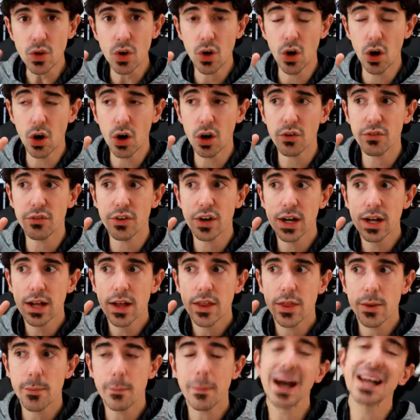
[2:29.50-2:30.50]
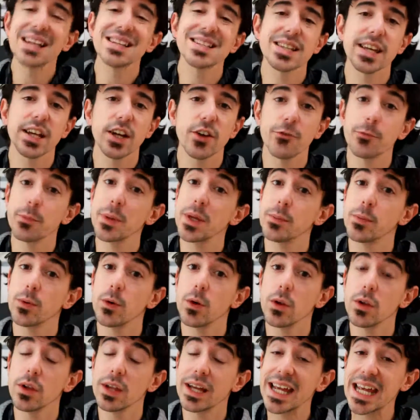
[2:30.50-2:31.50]
of the mindset of
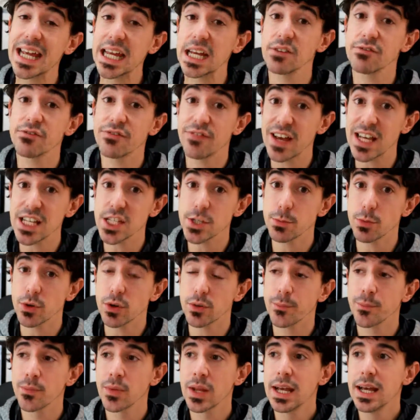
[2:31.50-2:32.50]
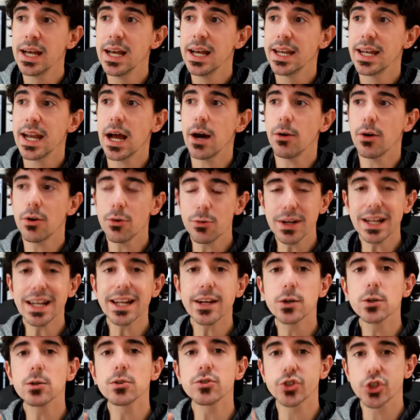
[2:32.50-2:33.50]
people in Facebook. Now, a really
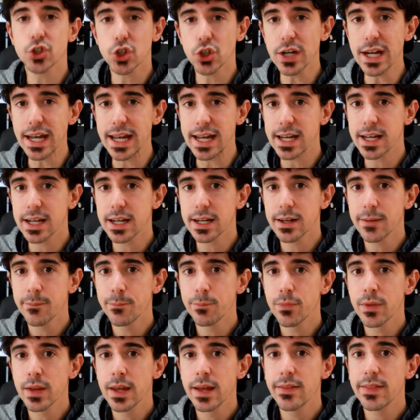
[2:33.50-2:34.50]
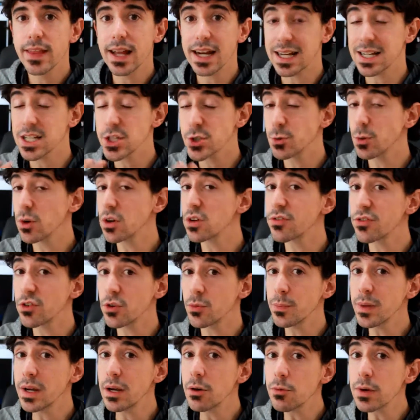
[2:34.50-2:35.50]
cool trick that has worked
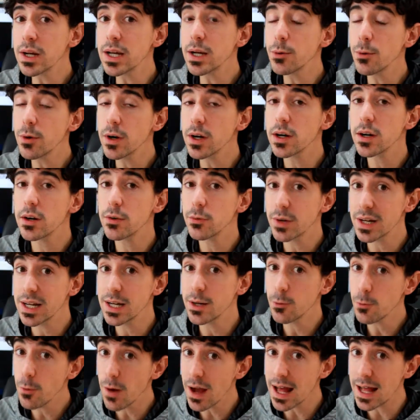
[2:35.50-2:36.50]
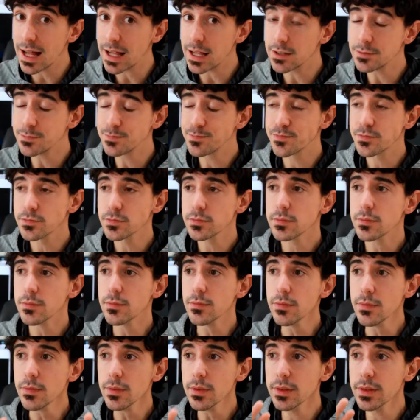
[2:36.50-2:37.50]
for me really well
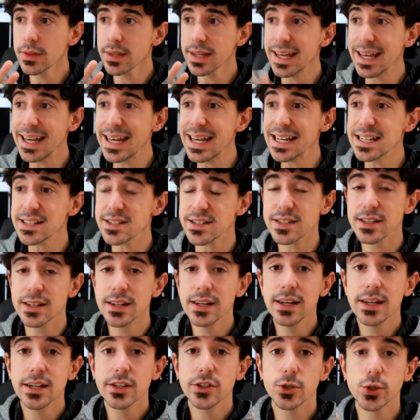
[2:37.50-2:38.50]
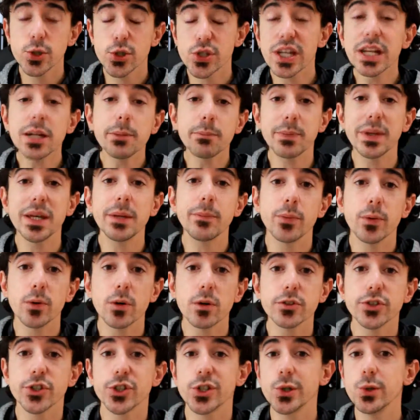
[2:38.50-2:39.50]
is to send
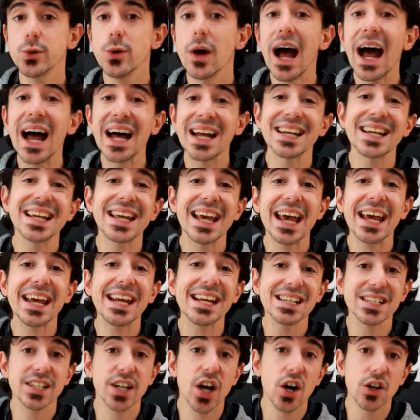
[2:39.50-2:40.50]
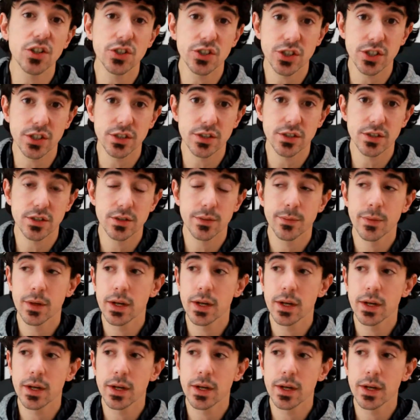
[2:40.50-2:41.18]
people to ungated content,